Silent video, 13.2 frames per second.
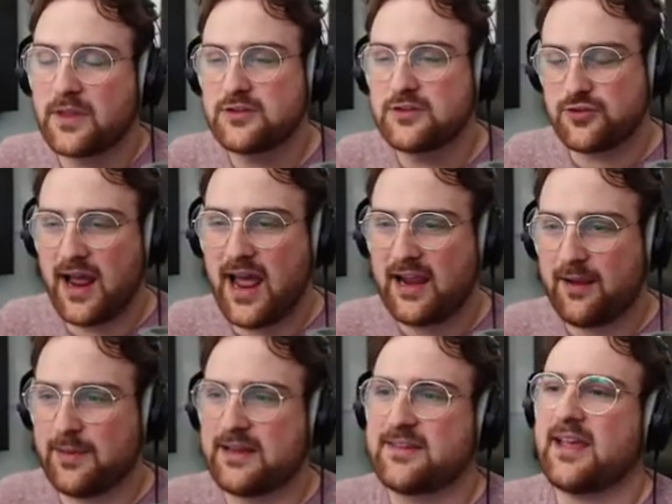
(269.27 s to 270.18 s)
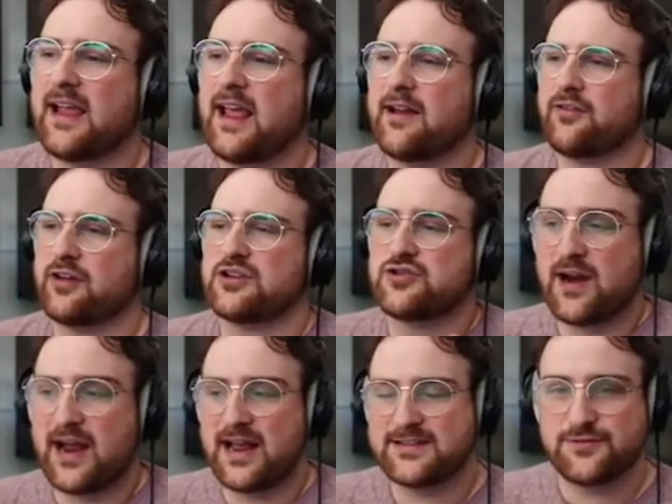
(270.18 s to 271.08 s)
track, because that kind of
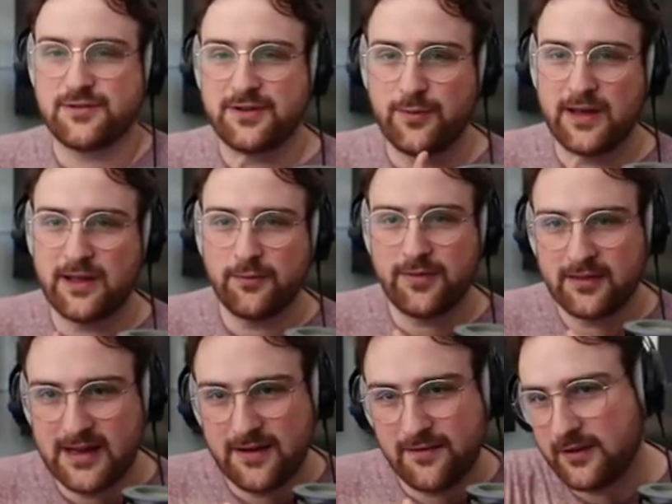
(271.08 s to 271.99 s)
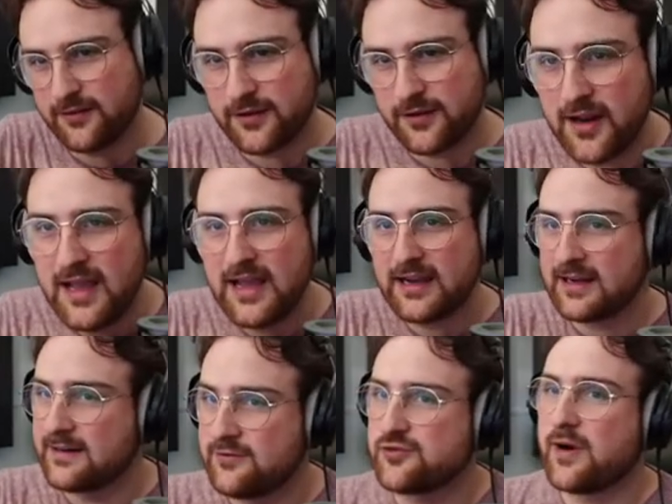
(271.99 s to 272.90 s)
contrasts really well with a lot of the other
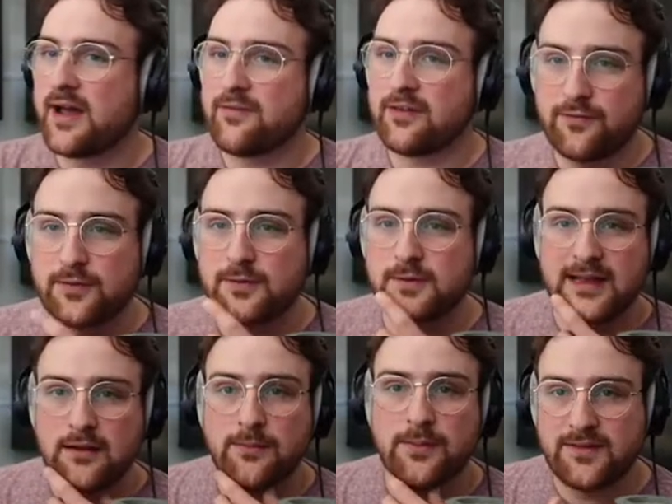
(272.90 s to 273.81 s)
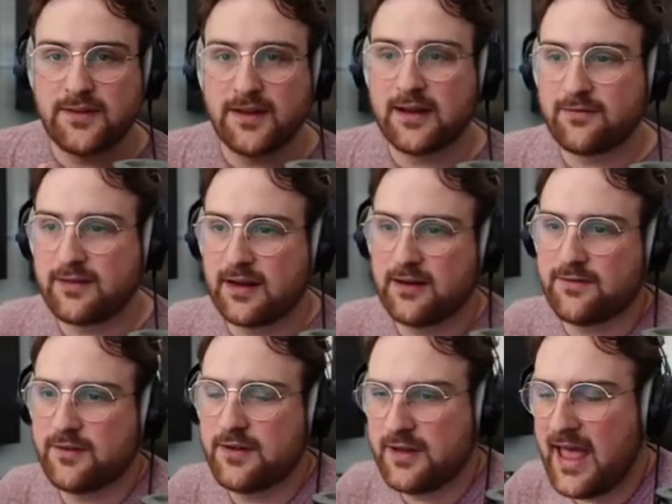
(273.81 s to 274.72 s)
kind of driving forward elements that I've kind
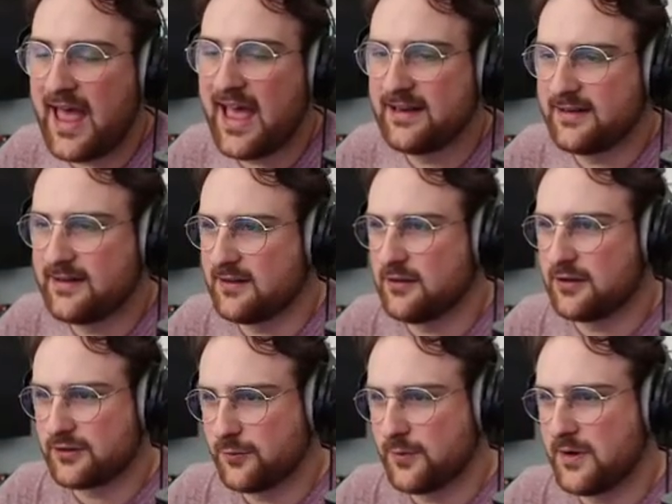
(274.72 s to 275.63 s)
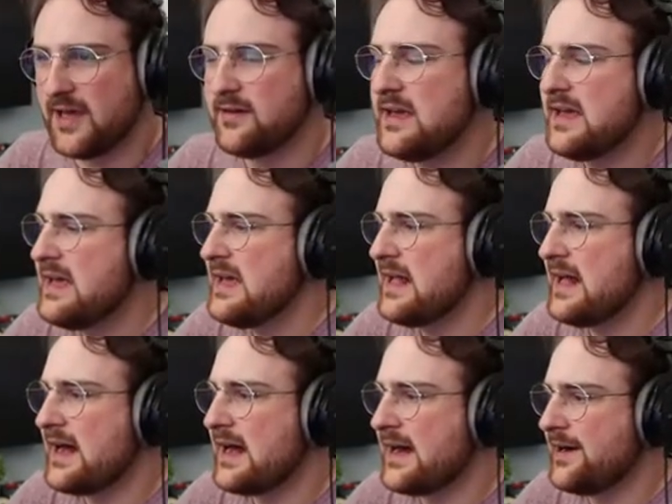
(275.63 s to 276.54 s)
of added along the way.
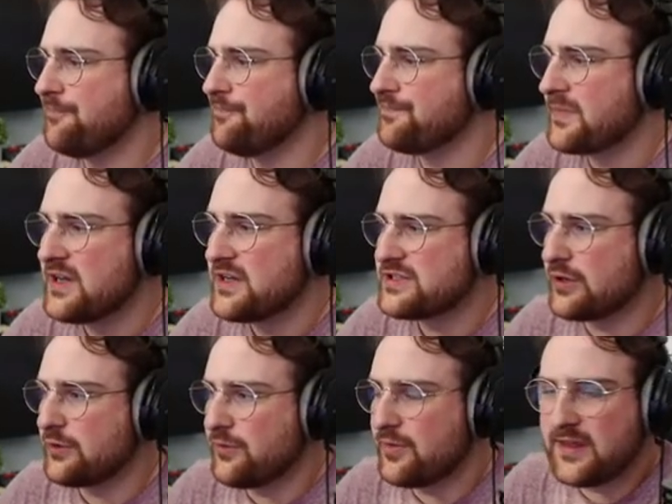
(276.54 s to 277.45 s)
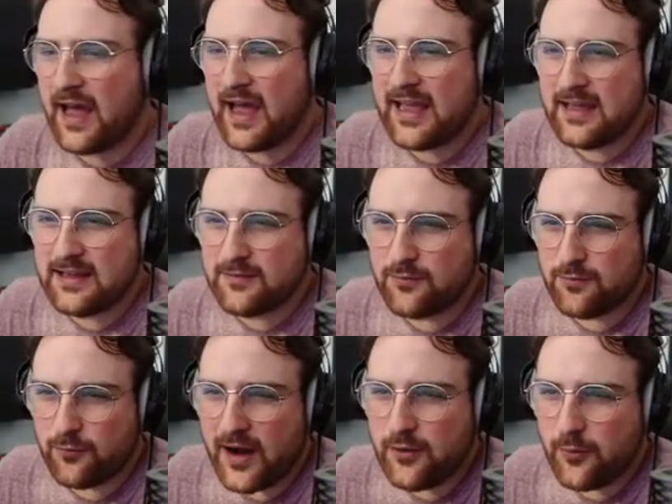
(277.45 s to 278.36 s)
So
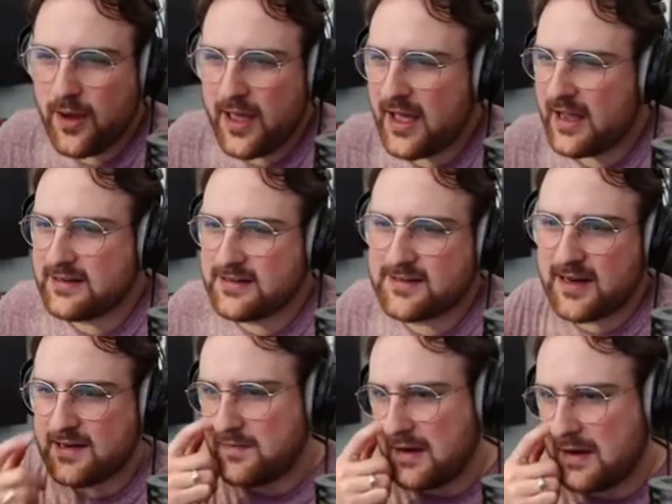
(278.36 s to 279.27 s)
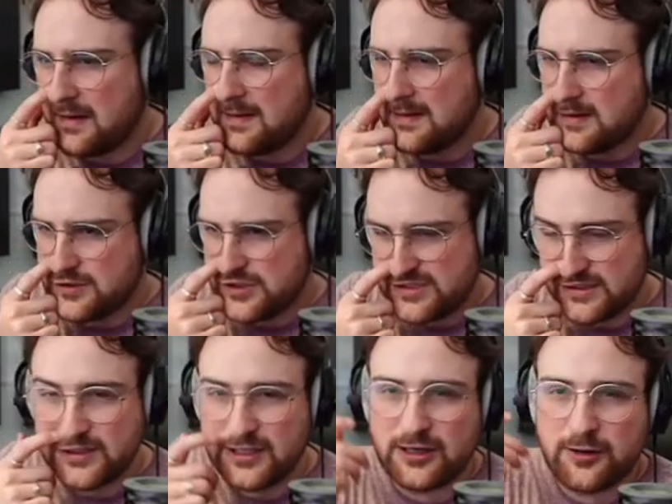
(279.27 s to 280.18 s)
right away I decided that it needed just a
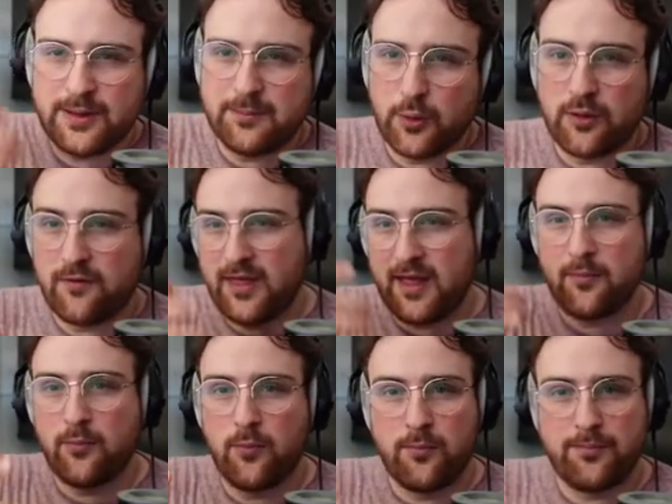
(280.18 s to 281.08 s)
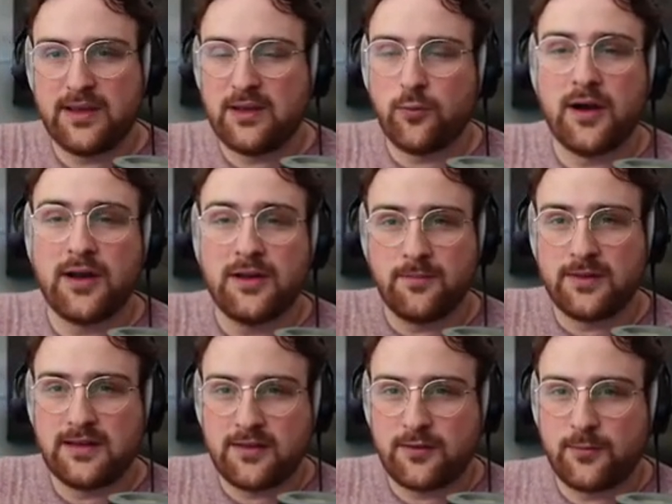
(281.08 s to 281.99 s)
little bit more of that beat 1 and
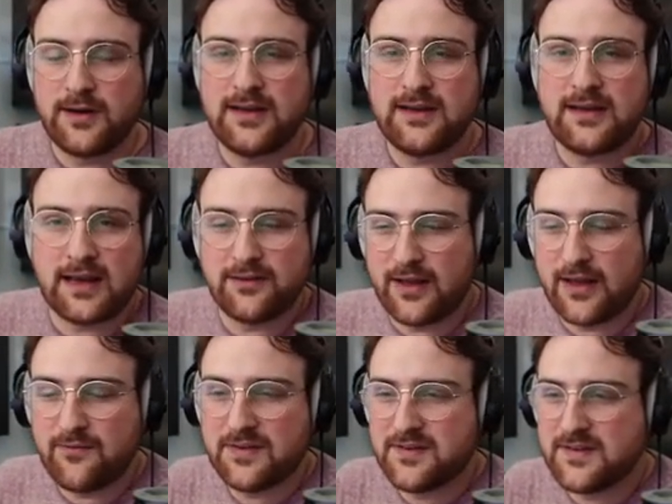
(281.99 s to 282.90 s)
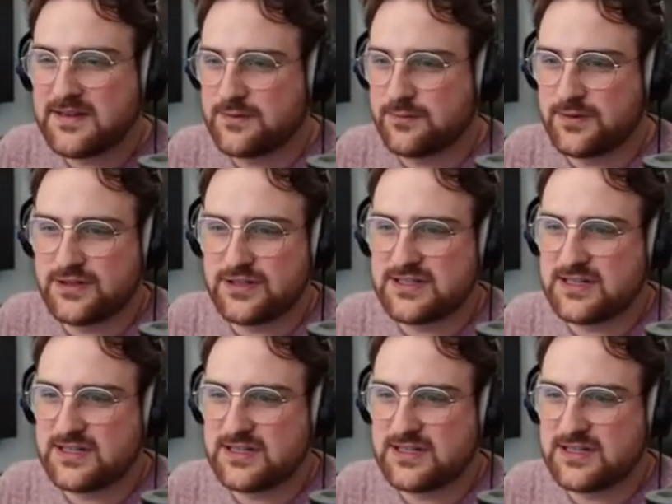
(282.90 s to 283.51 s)
beat 3 kind of emphasis with just a